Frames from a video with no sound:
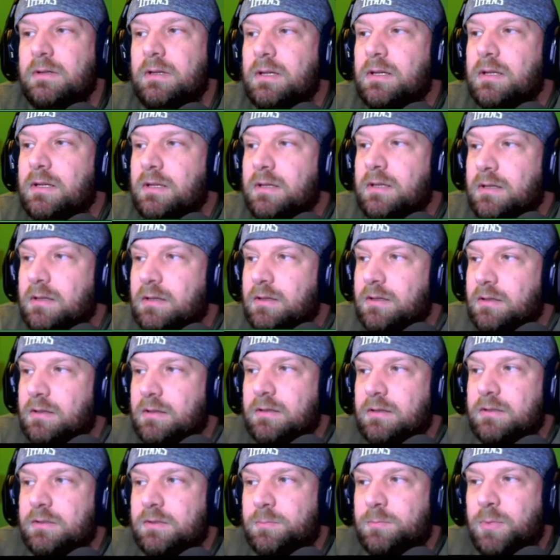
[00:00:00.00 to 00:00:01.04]
Mm-hmm.
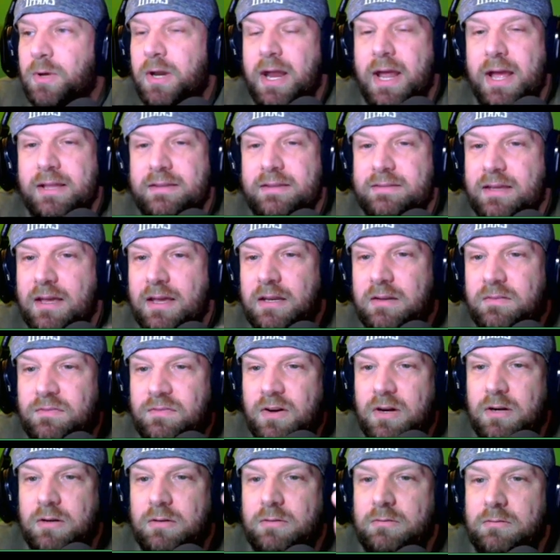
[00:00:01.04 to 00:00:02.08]
Headset in your
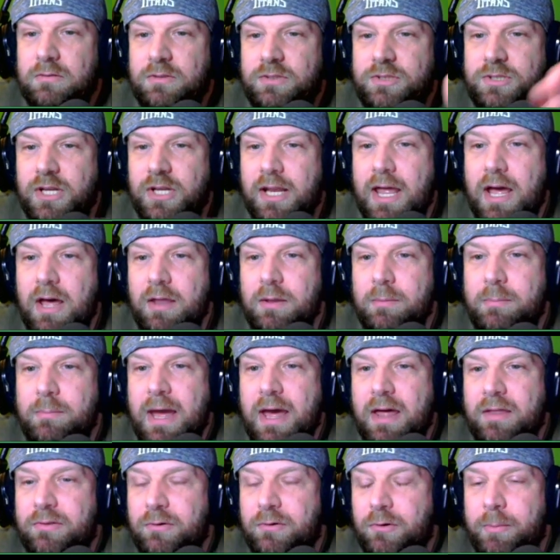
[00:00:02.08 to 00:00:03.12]
phone, chill out in the
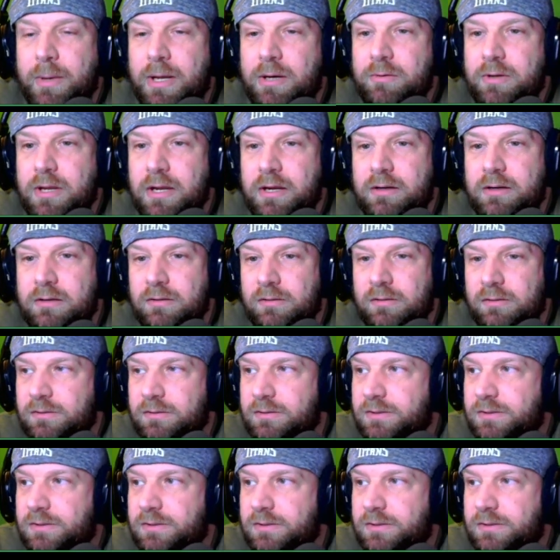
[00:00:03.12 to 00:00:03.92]
bathroom. I don't care.